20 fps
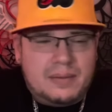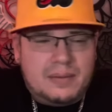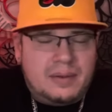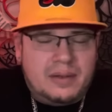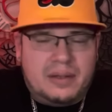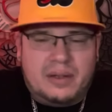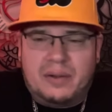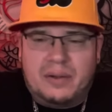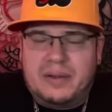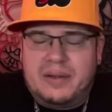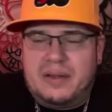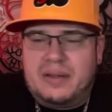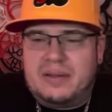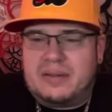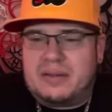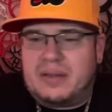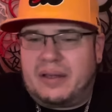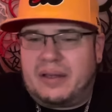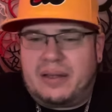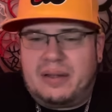You know,
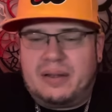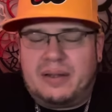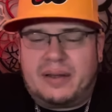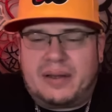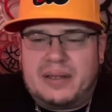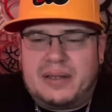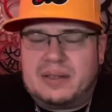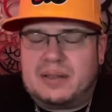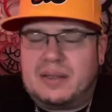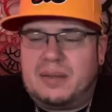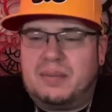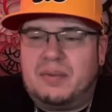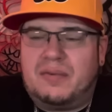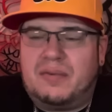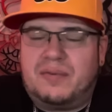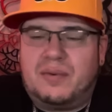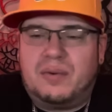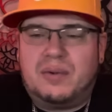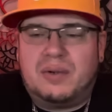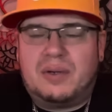it's like I said
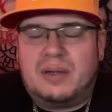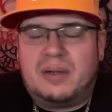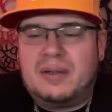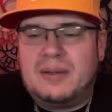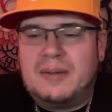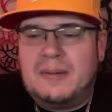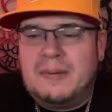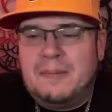before,